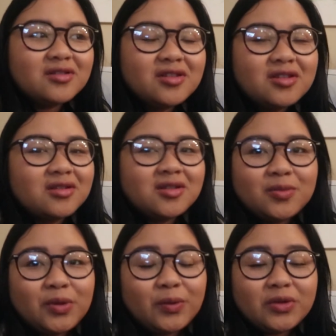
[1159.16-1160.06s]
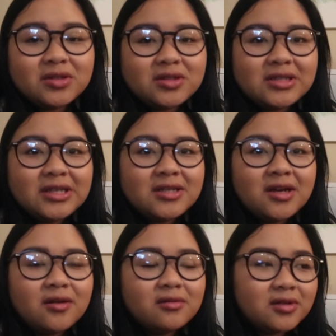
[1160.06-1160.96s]
Just because we wanted to sit
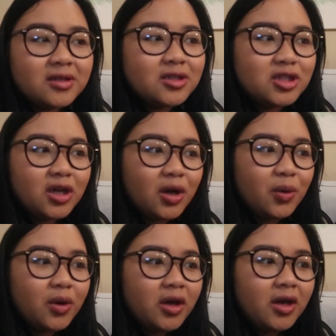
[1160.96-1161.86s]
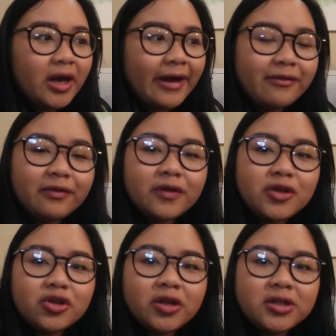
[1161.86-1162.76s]
down, chill, have a few
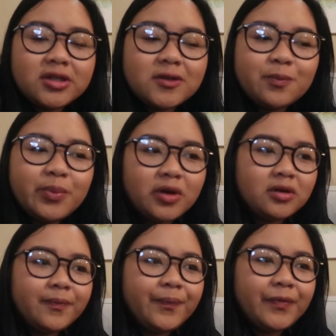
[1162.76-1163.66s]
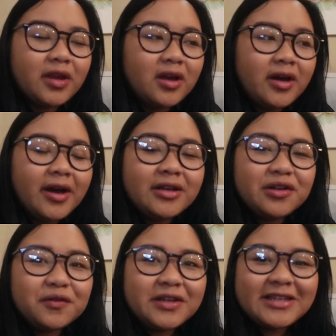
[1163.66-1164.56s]
drinks. But I
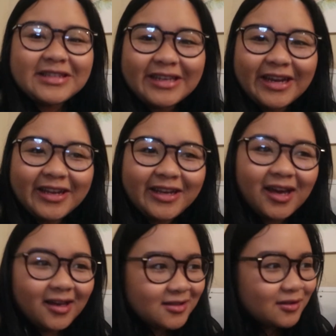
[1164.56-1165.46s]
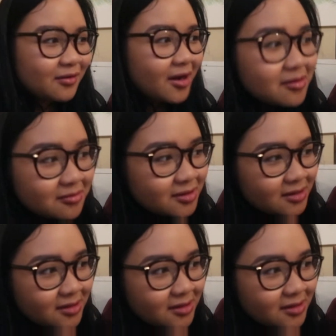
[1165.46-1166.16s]
don't really see any cats around.